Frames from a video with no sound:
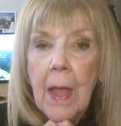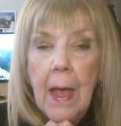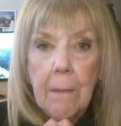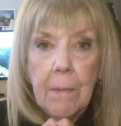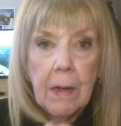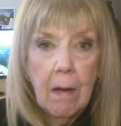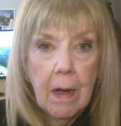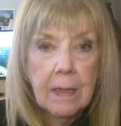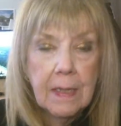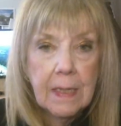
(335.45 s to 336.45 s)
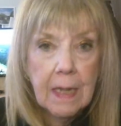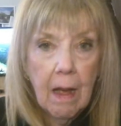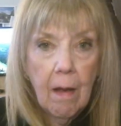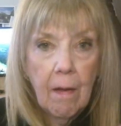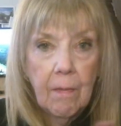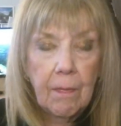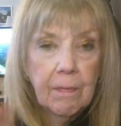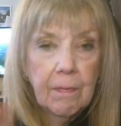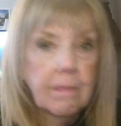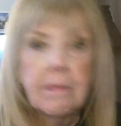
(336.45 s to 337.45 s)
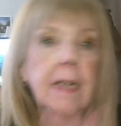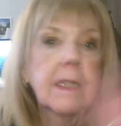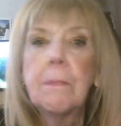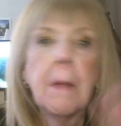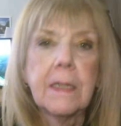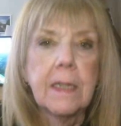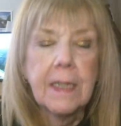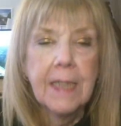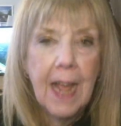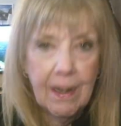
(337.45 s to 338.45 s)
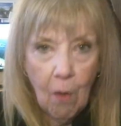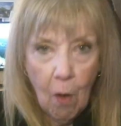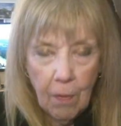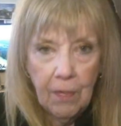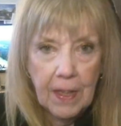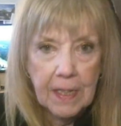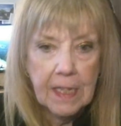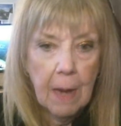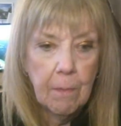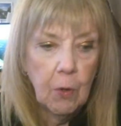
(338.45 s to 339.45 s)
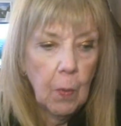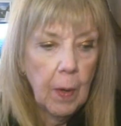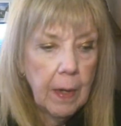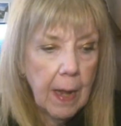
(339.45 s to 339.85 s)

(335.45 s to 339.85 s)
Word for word: and because of expenses and all the things that I'm doing.